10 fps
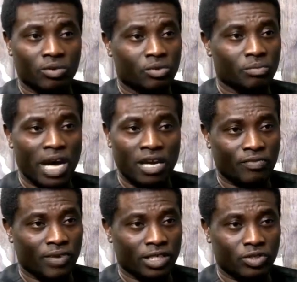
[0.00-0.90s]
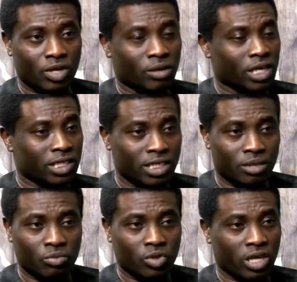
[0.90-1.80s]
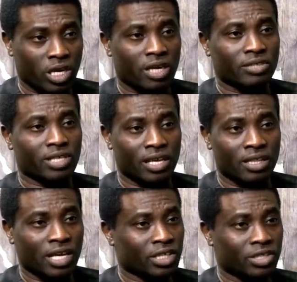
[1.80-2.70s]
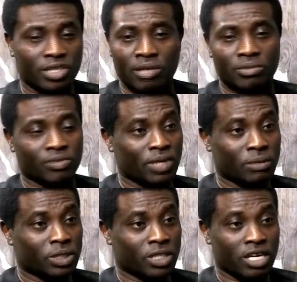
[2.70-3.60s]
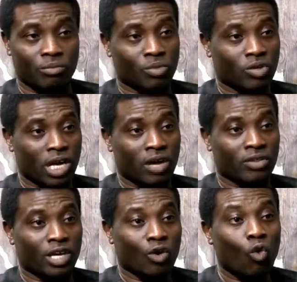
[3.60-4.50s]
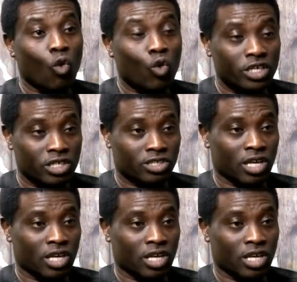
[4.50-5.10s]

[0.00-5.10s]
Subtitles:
who manufacture, assemble cars in Nigeria, in fact, they have brought out their own